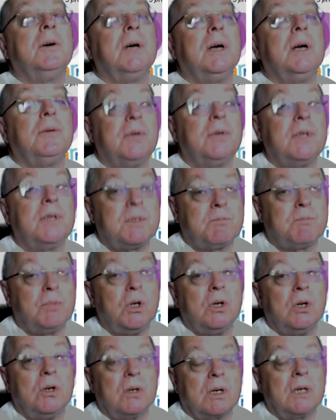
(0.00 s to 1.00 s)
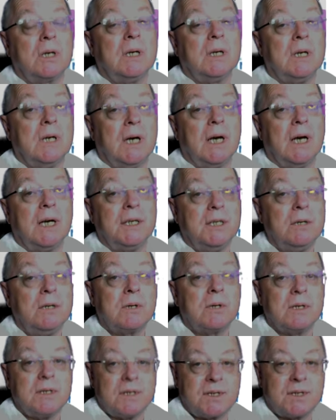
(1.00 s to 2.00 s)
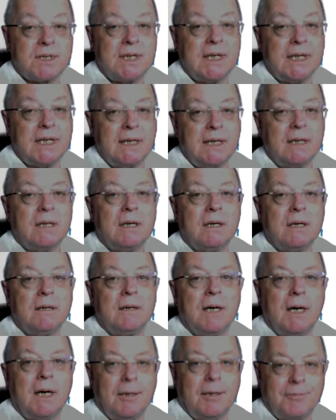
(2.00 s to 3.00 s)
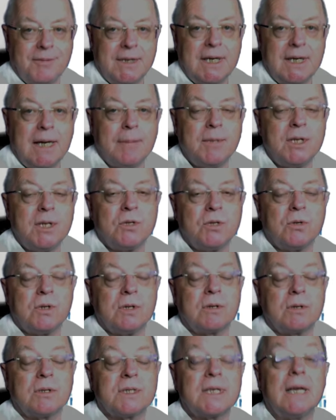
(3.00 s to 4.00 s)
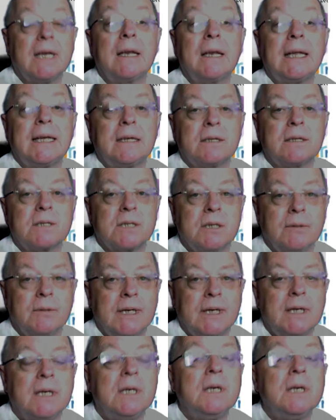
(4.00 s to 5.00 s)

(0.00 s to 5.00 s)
for this book, you can see the image, or you can see a link to it.